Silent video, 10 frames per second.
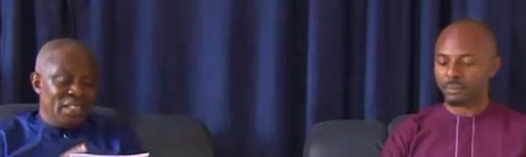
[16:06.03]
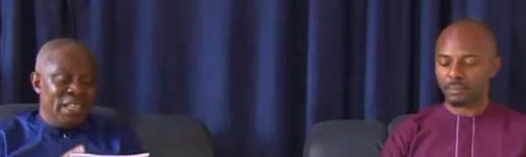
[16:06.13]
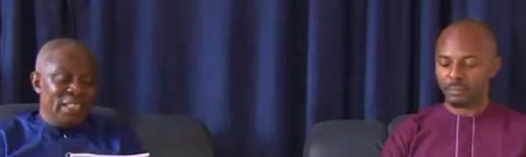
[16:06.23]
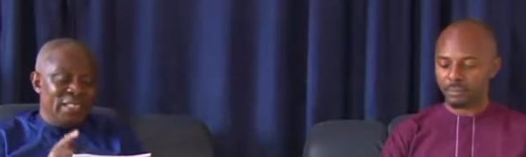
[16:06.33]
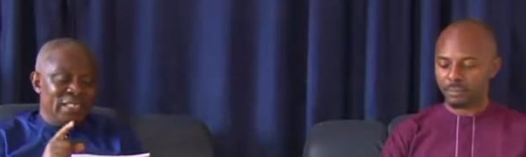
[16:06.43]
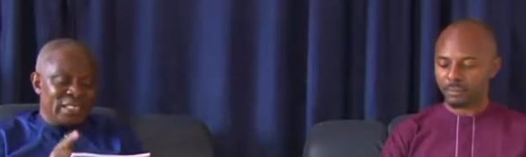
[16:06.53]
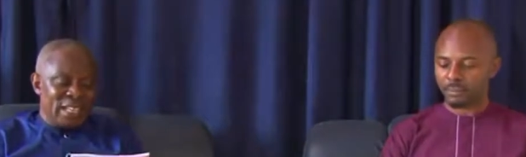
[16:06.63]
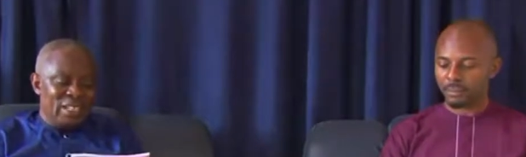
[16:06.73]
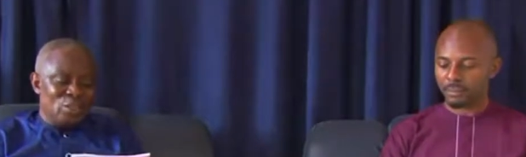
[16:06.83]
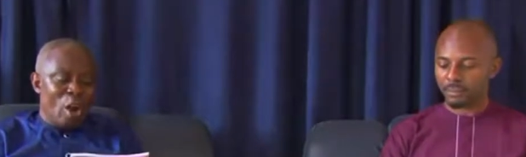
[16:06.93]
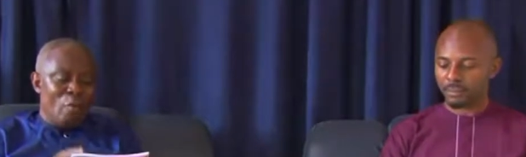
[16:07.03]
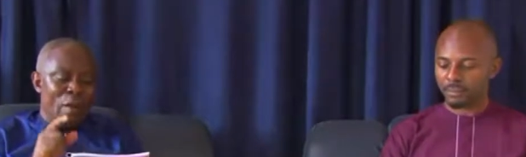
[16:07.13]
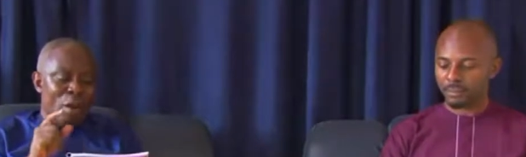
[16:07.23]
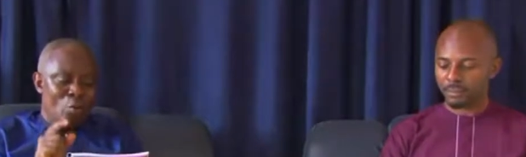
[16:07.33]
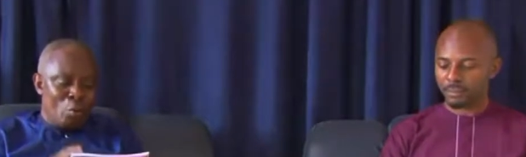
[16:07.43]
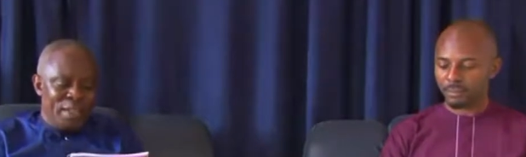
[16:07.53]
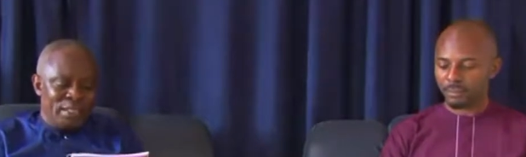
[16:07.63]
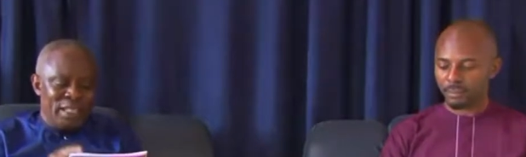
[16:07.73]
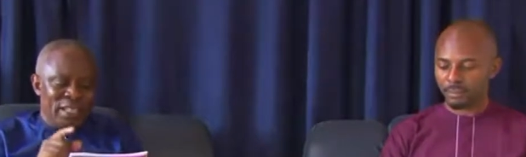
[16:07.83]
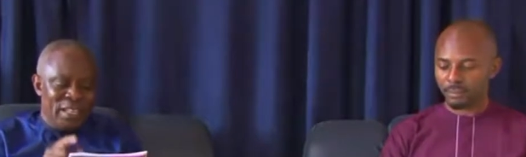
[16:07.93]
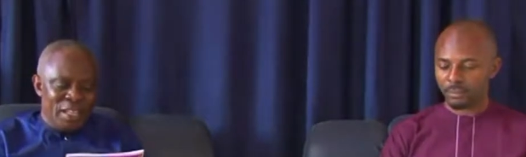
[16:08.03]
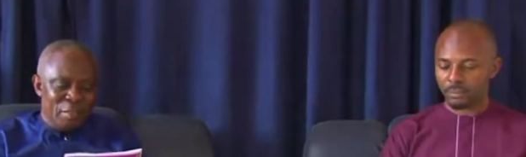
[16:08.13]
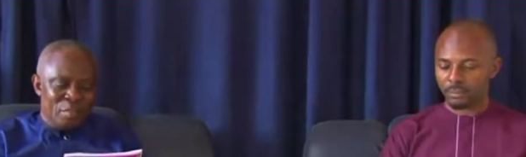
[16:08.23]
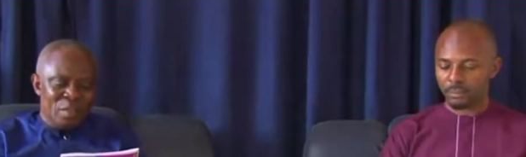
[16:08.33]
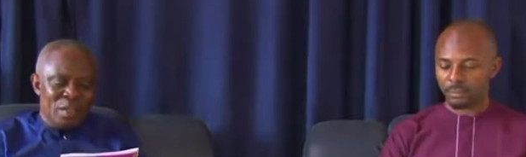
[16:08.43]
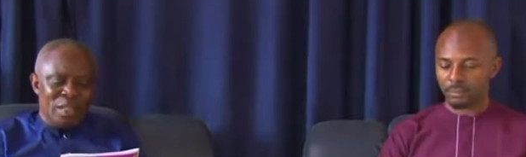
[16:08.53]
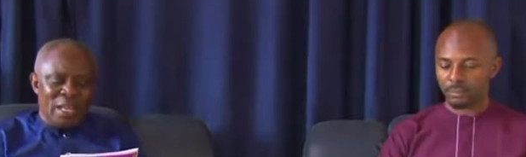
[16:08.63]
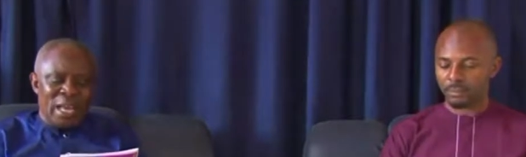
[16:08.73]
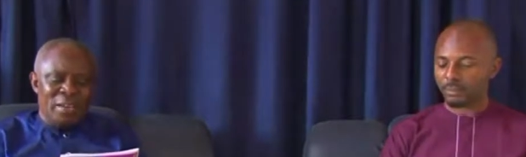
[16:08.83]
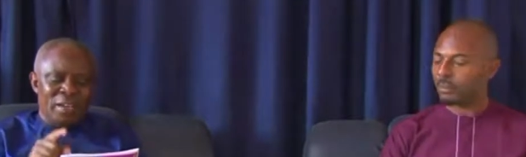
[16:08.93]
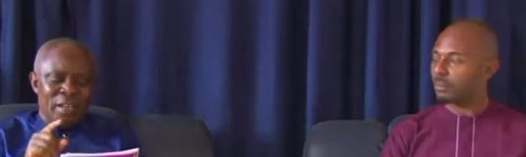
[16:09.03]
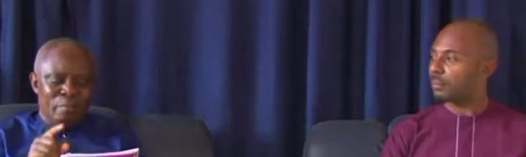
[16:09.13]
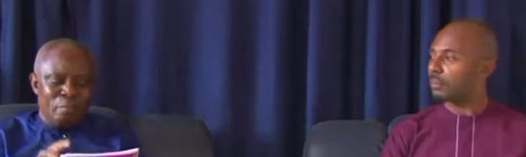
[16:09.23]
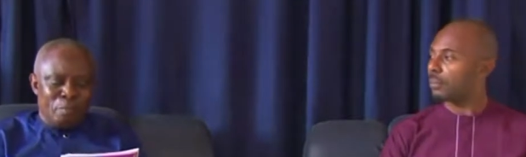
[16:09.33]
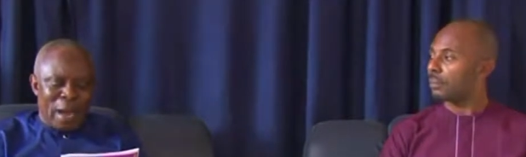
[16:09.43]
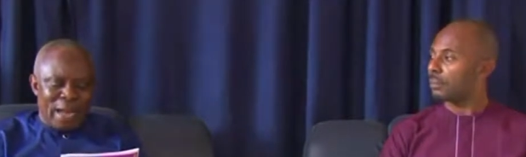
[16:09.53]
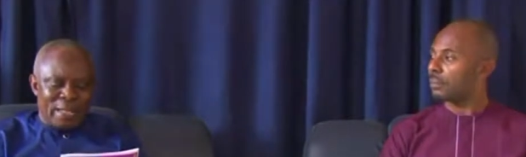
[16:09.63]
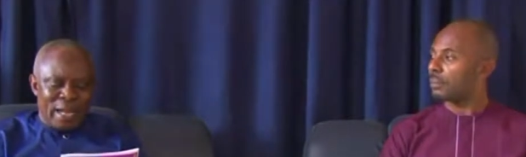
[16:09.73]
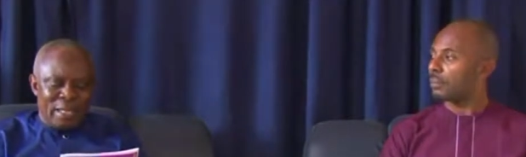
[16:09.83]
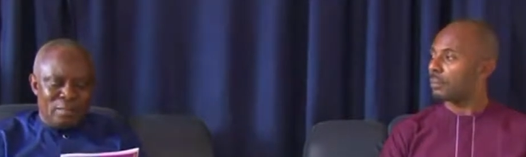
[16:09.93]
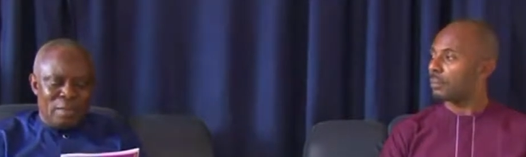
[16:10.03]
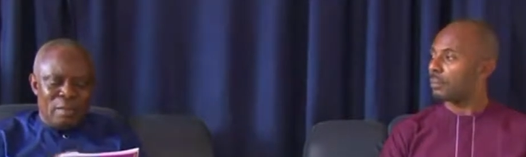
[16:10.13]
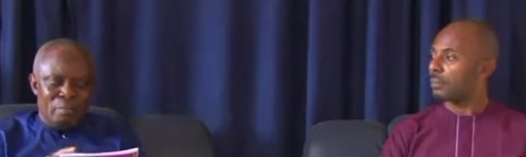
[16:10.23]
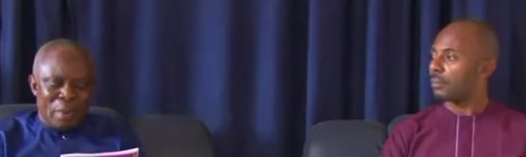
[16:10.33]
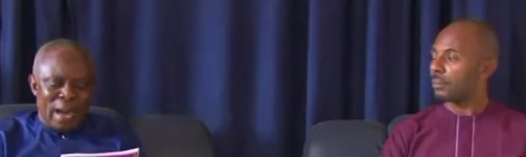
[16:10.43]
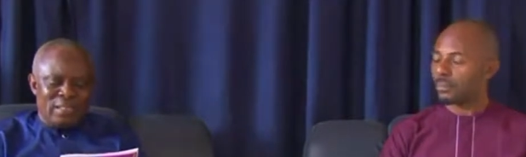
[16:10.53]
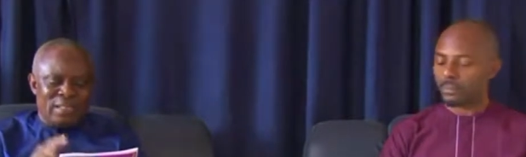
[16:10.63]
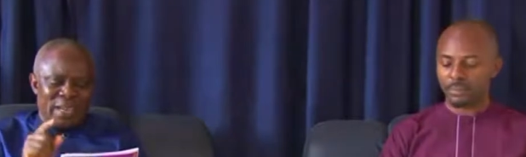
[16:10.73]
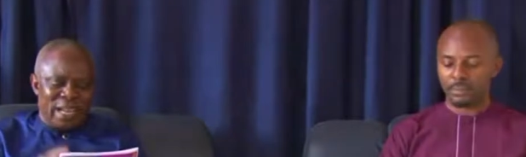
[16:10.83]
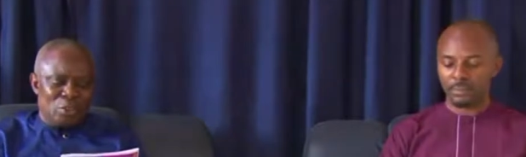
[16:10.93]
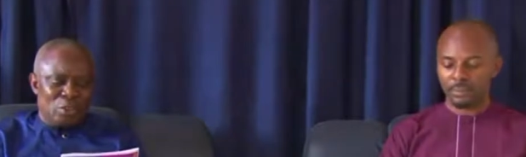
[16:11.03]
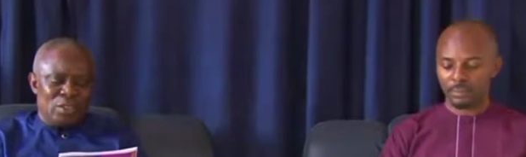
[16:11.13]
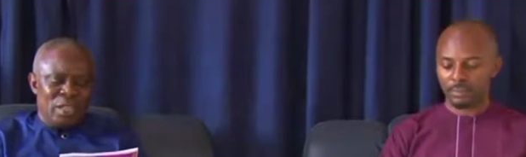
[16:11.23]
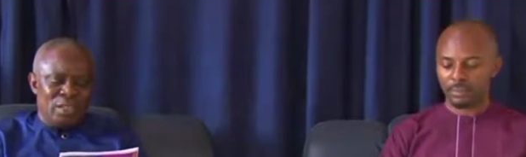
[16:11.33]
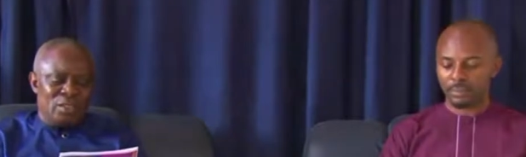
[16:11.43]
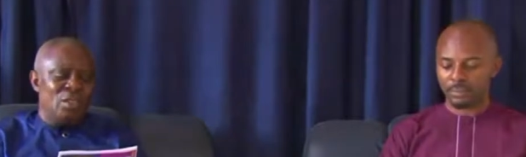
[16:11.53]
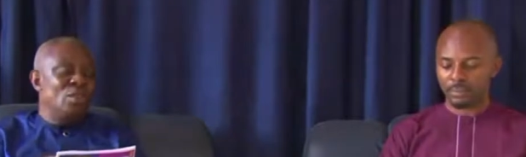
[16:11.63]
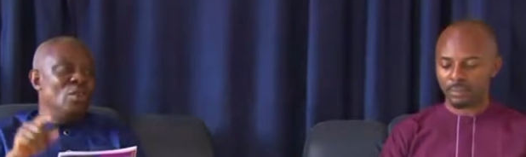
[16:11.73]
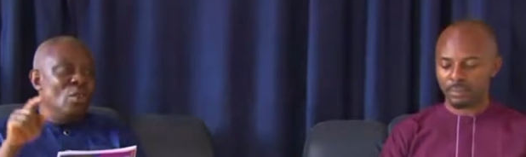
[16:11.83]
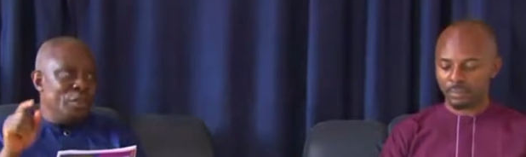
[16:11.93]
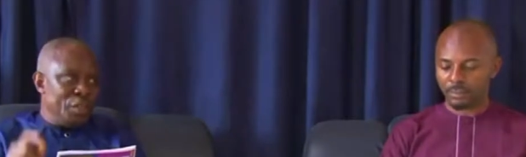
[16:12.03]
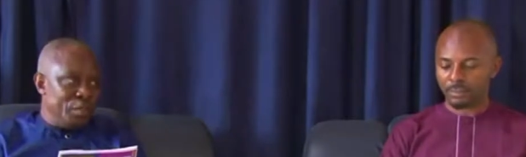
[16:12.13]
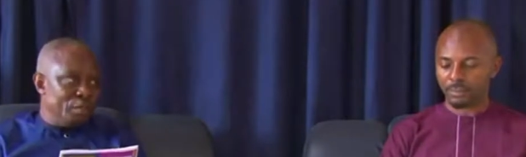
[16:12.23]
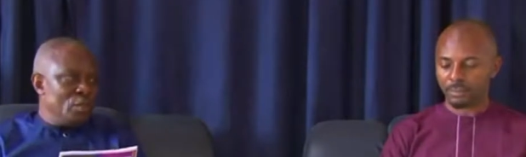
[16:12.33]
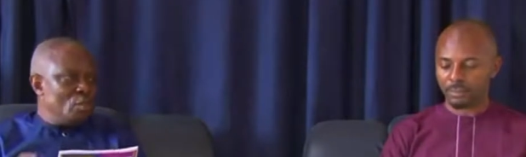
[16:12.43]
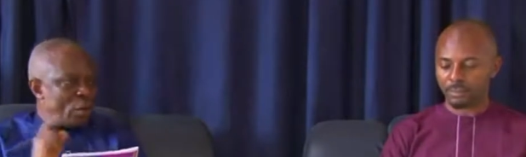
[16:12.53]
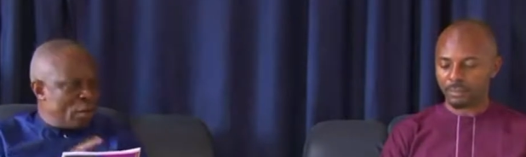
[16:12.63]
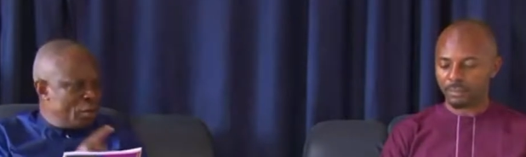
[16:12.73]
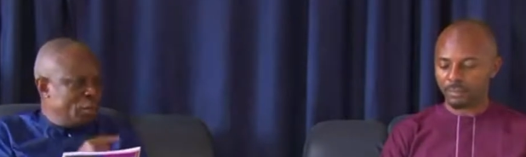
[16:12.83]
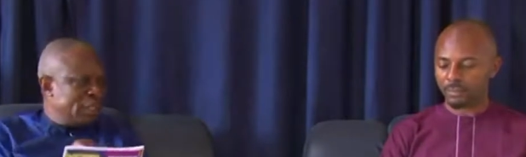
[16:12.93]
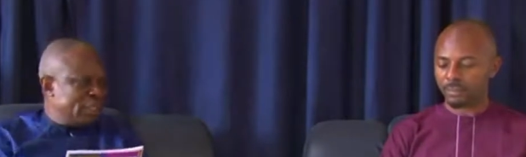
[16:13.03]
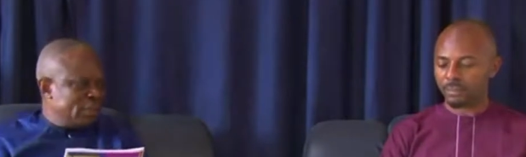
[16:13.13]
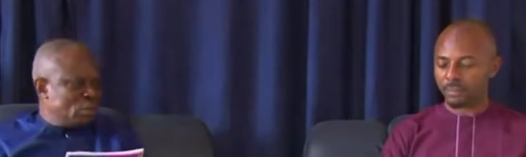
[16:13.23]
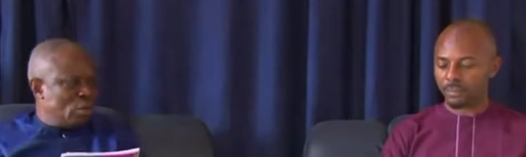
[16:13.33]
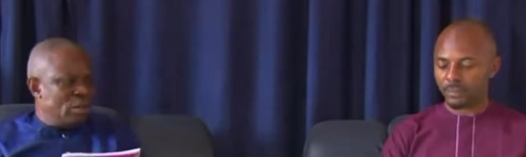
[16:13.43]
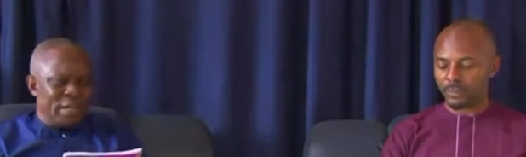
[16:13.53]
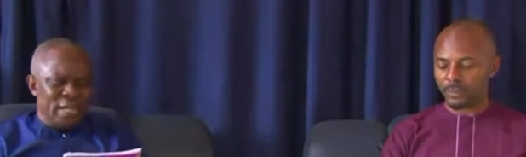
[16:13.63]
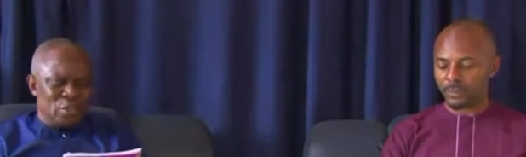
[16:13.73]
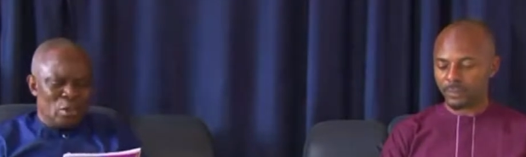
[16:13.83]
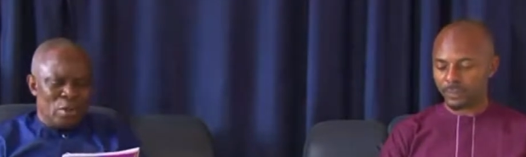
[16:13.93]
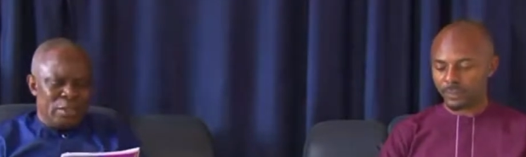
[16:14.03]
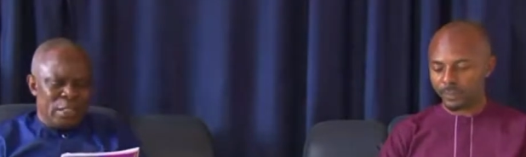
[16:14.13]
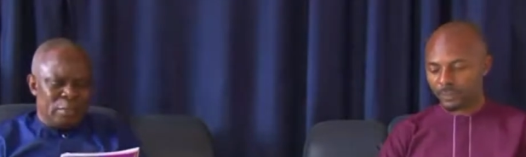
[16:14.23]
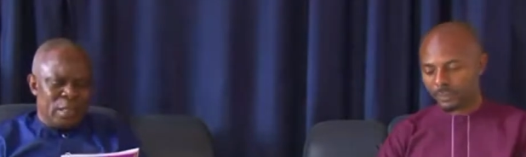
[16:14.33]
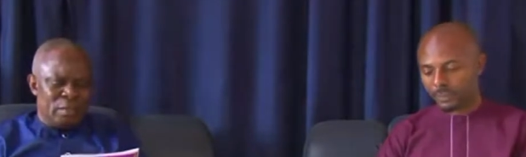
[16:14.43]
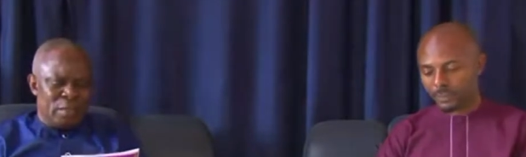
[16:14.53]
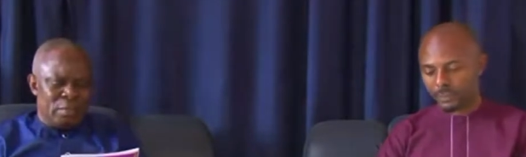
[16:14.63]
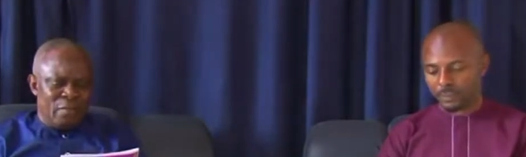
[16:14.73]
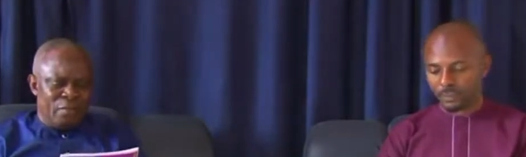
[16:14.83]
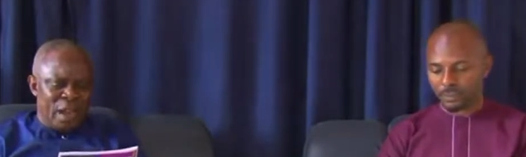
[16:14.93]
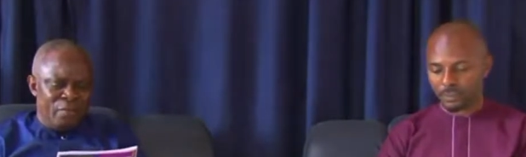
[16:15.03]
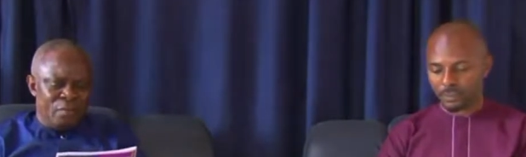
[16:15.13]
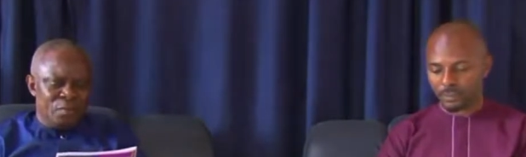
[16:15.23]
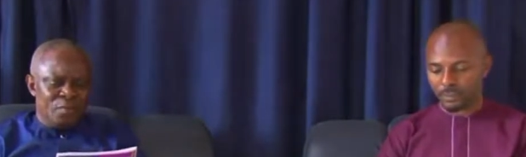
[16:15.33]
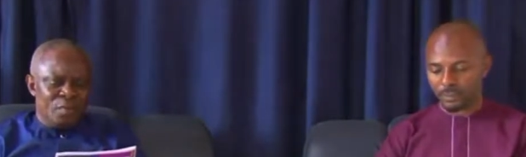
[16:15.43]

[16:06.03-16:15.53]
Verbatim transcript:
Speaker 1: in the sense of acquitting him and impact and imparts righteousness on him. Mm. We are going to read the scripture and that's 2 Corinthians chapter, chapter 5,